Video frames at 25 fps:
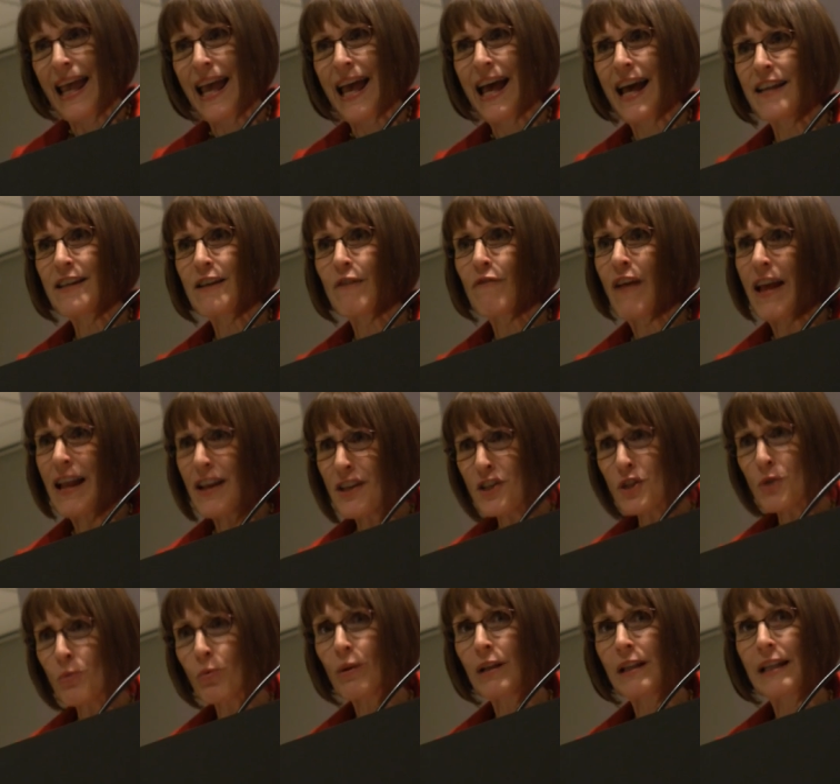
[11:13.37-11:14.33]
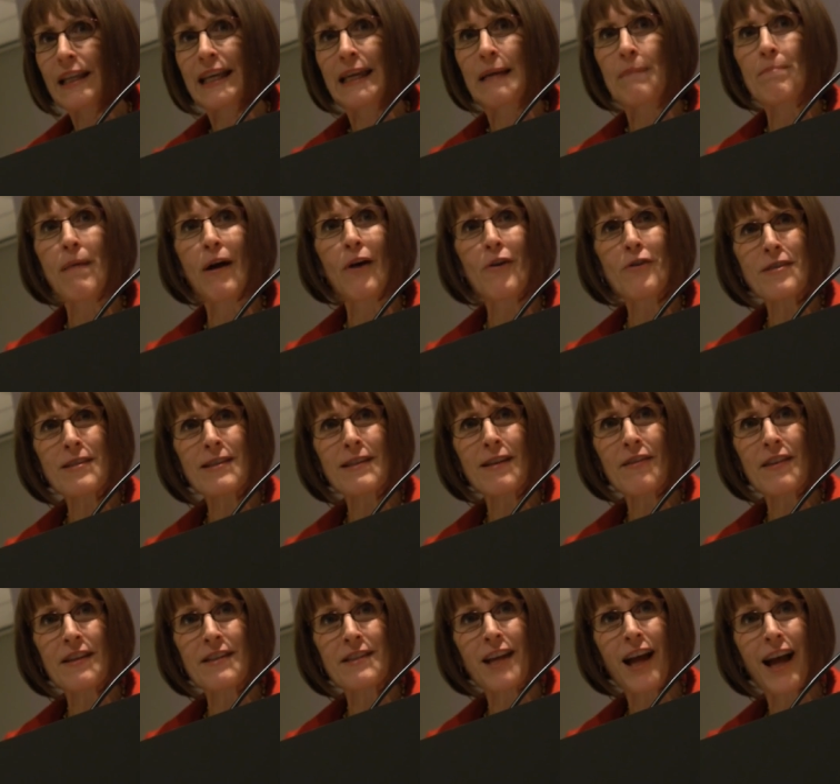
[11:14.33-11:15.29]
and eventually, most of
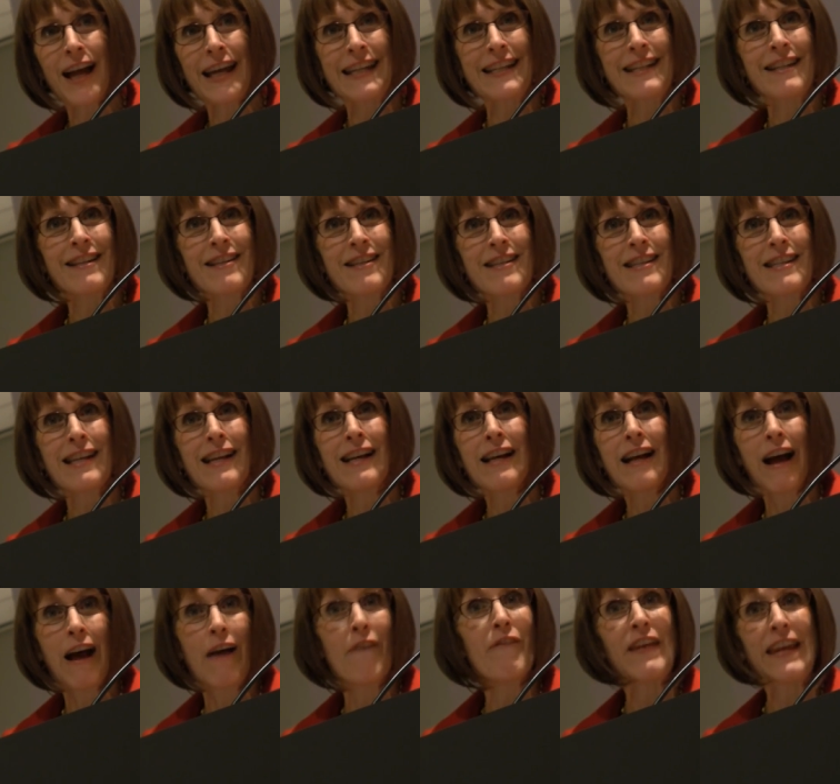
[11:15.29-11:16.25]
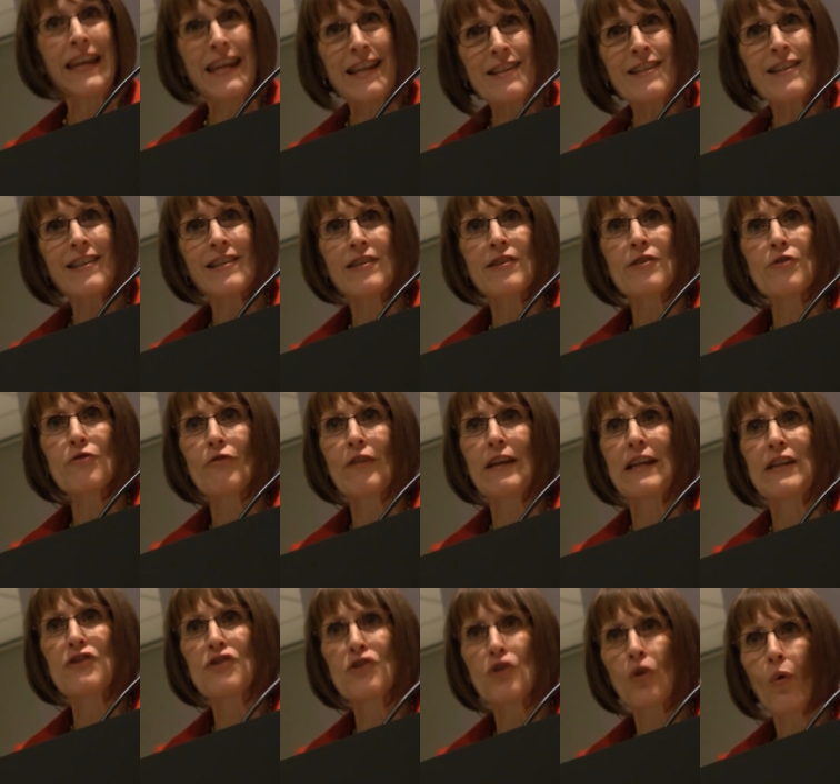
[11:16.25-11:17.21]
the titans of
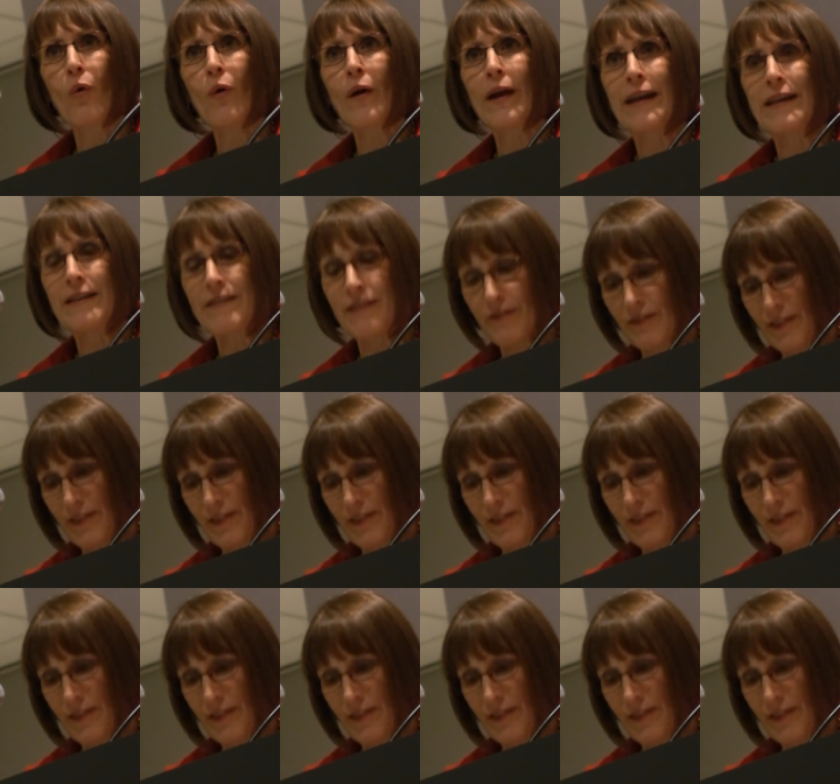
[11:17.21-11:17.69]
Industry joined